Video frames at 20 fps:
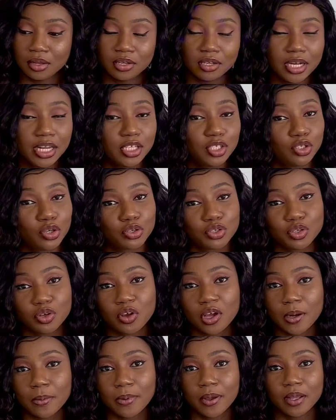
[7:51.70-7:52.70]
Let's talk to
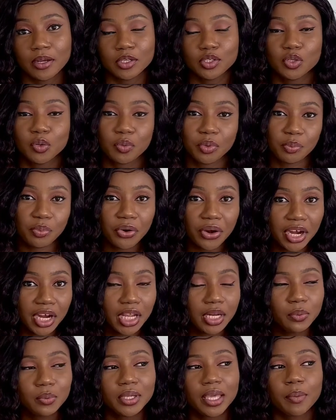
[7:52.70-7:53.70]
God about it. So we
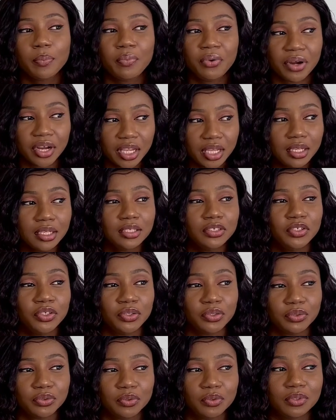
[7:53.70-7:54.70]
prayed, we kept praying,
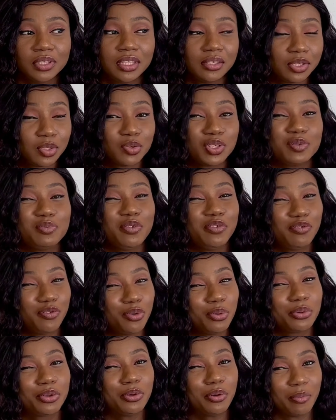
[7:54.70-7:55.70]
this was
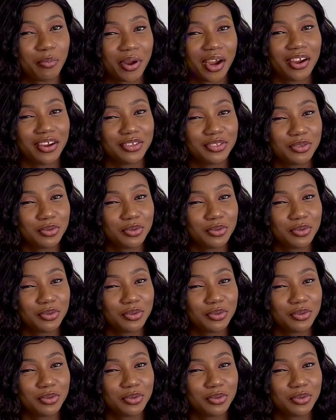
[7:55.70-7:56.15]
before we got married.